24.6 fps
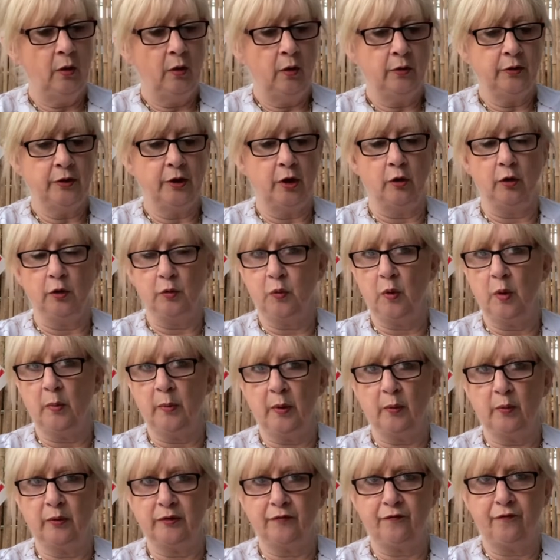The old
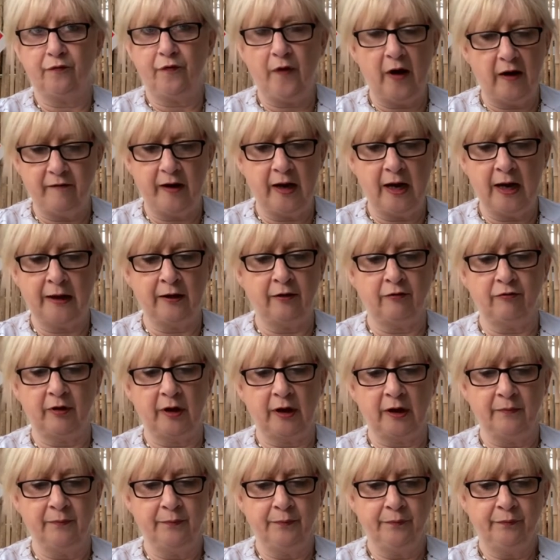woman was very
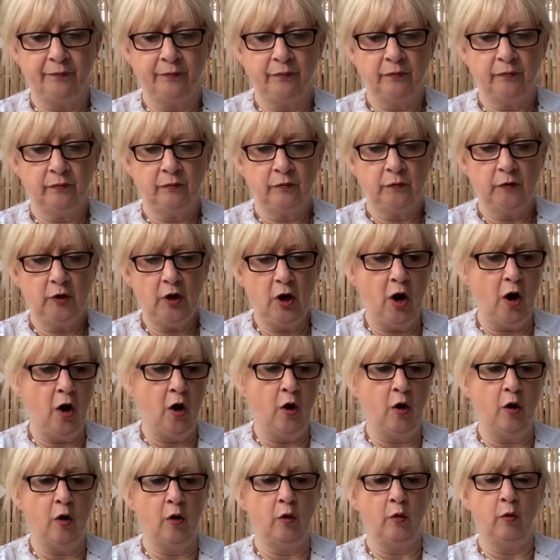angry.
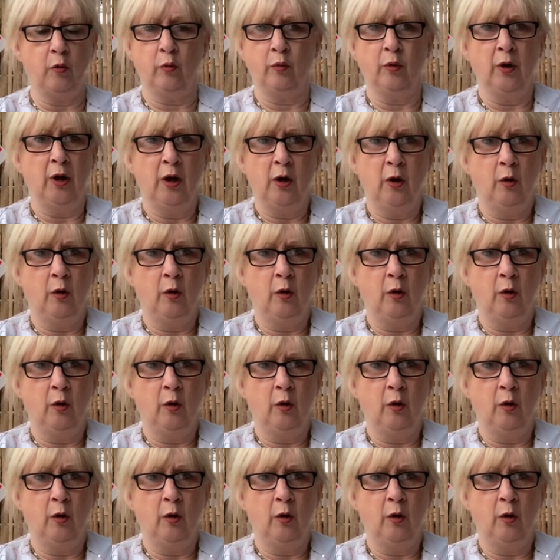Oh,